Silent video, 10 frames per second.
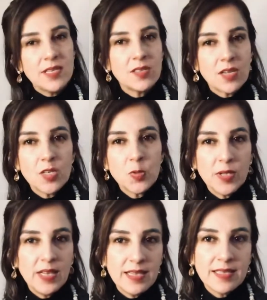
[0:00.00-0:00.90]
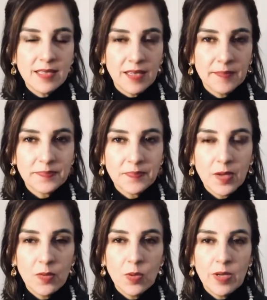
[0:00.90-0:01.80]
starts with listening.
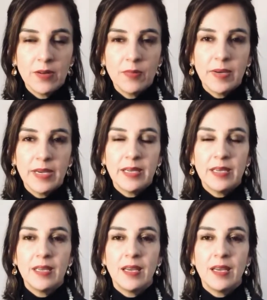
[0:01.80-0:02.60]
One of my